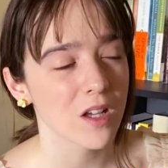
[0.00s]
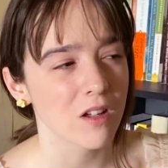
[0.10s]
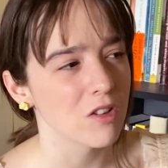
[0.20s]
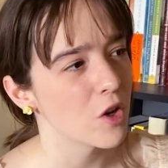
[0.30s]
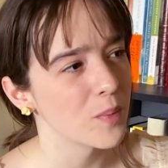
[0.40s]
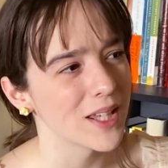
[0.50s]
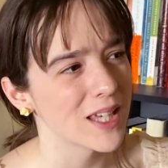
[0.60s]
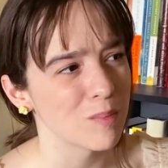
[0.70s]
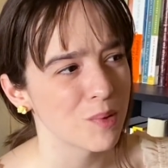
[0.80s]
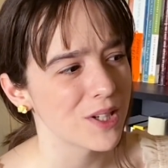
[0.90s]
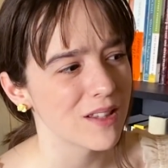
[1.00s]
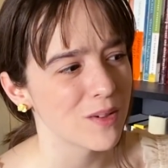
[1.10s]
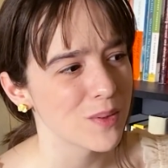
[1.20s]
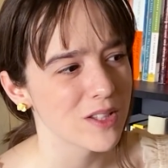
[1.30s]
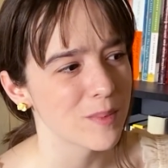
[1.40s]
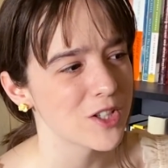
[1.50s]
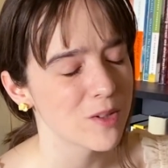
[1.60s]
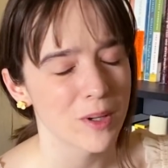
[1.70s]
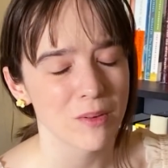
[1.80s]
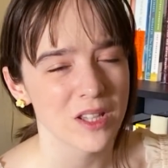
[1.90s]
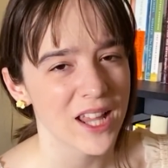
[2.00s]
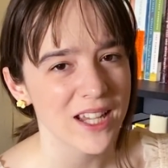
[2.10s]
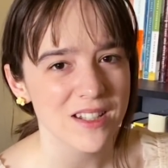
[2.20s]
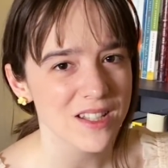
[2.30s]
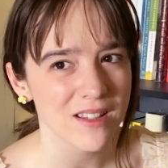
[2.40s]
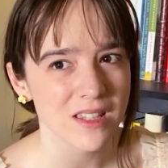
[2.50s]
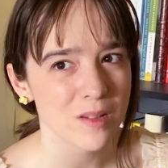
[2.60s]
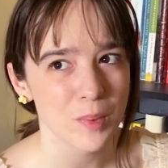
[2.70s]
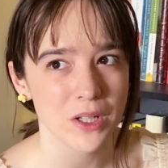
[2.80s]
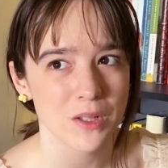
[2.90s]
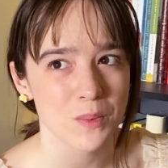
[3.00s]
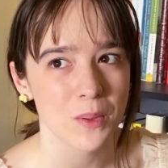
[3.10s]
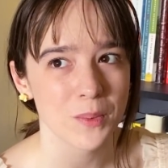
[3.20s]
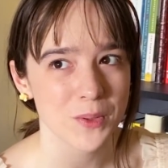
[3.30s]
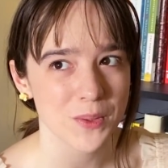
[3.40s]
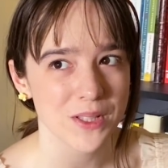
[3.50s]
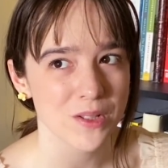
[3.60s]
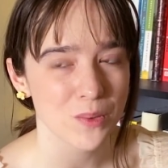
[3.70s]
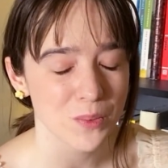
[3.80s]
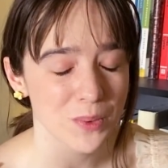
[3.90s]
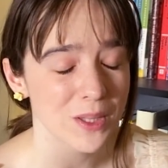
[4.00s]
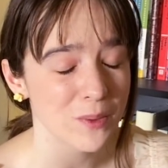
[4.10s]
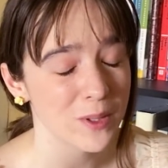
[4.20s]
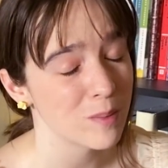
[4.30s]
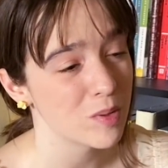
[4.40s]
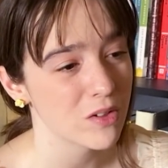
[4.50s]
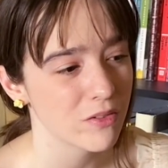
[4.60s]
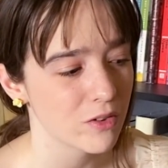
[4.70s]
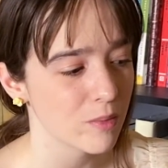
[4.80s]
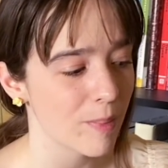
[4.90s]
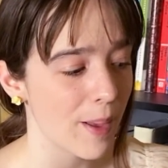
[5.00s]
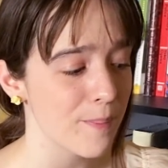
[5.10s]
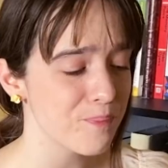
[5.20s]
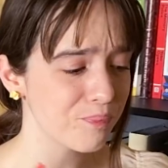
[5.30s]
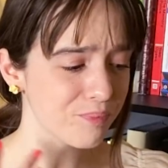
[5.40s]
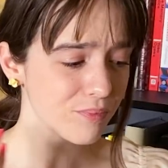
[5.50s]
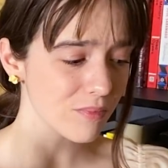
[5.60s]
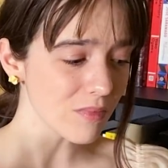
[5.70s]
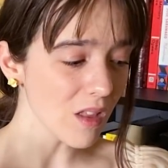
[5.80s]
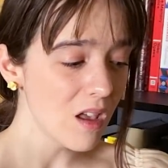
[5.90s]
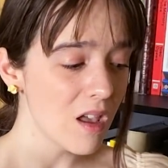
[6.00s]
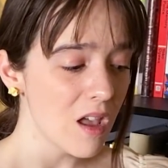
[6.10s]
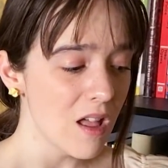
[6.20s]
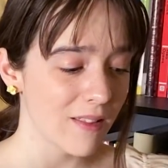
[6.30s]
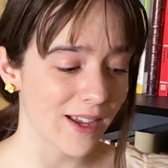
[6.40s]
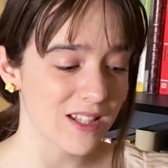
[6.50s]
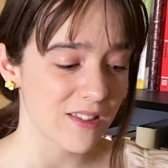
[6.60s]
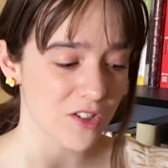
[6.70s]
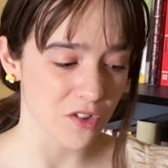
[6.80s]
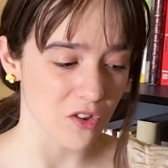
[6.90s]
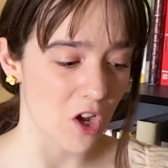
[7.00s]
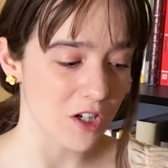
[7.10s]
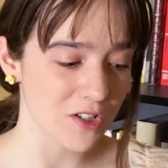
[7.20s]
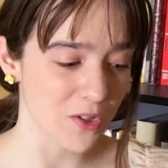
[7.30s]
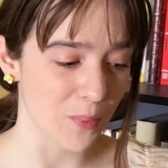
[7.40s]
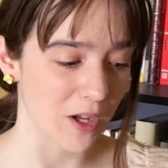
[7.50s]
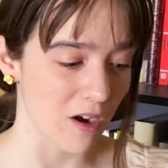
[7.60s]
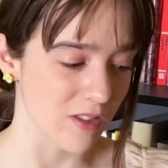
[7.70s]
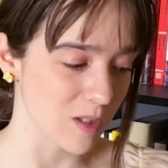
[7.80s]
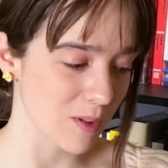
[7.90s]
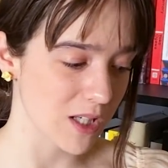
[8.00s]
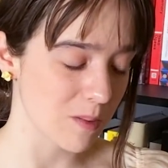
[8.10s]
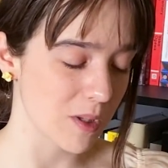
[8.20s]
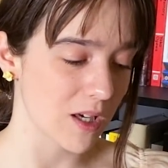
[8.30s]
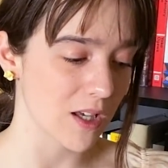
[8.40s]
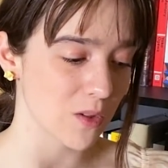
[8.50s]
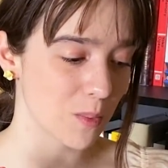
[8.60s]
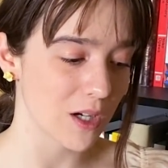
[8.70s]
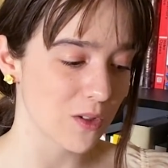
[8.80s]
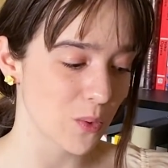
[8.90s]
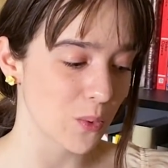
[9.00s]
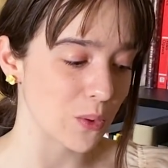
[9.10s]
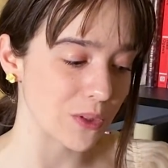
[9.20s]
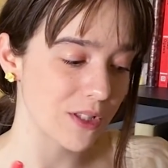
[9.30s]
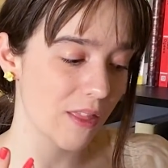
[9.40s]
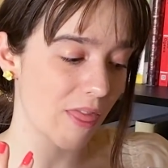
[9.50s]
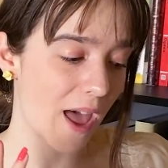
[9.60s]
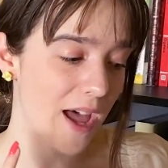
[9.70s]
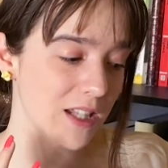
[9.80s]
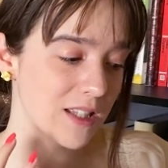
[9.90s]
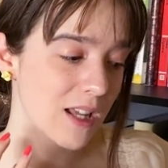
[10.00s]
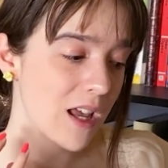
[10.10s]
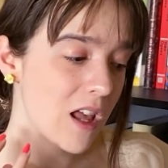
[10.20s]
glowing and pretty. There was so much about light in this book as well, which was really, really beautiful. But like I said, there's a lot going on in this place, because we are told that